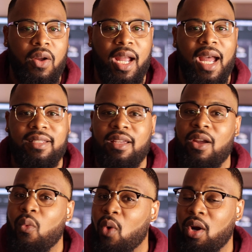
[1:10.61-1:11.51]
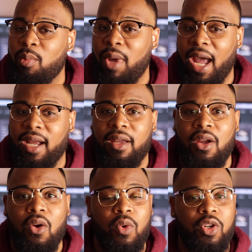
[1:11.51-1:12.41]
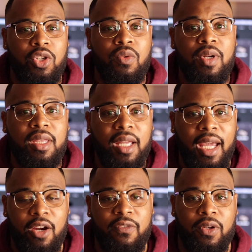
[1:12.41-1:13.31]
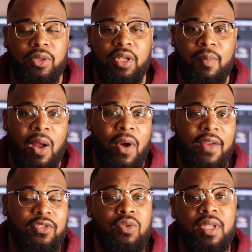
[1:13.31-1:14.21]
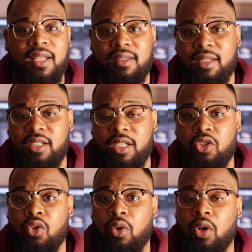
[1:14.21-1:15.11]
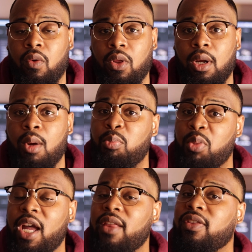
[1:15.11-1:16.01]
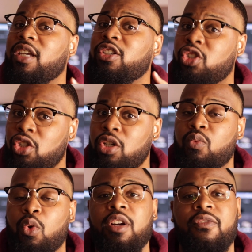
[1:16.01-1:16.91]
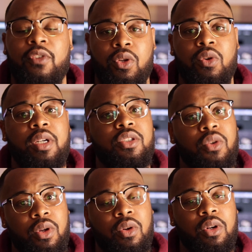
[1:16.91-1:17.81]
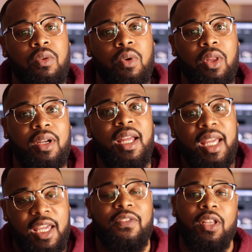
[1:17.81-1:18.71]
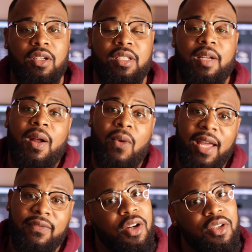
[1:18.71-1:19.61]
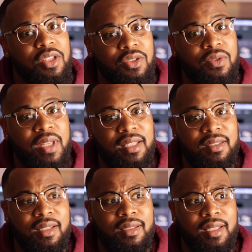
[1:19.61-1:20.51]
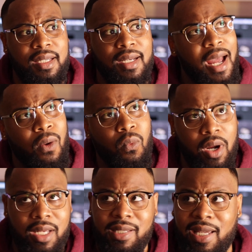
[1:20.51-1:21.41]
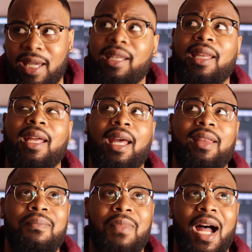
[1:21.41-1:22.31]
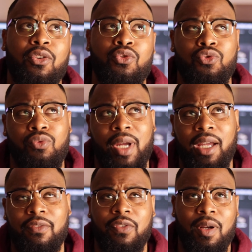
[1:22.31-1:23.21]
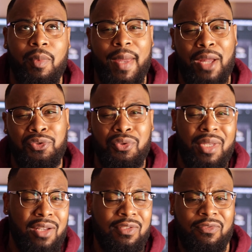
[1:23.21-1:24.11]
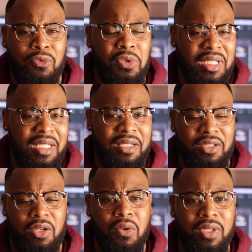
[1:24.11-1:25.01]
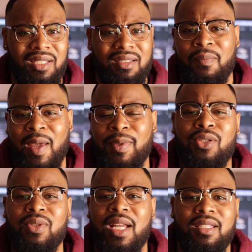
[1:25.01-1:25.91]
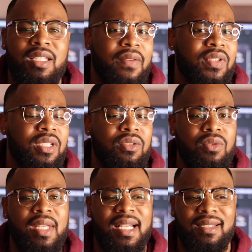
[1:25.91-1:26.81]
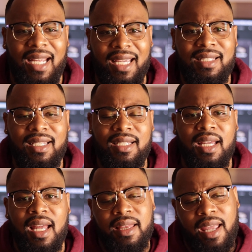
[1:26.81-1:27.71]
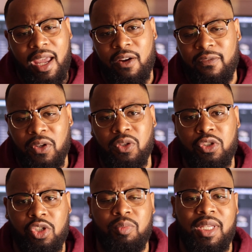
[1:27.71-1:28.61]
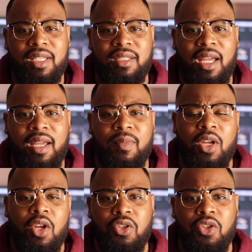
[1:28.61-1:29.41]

Okay guys, welcome back. We're doing the air filter in my wife's 2016 Toyota Corolla, but this should work for your Toyota Corolla if it looks like my wife. Hers is 2016. I want to say that the models ran from about 2014 as the oldest to maybe 2017, 2018. The air filter should be the same.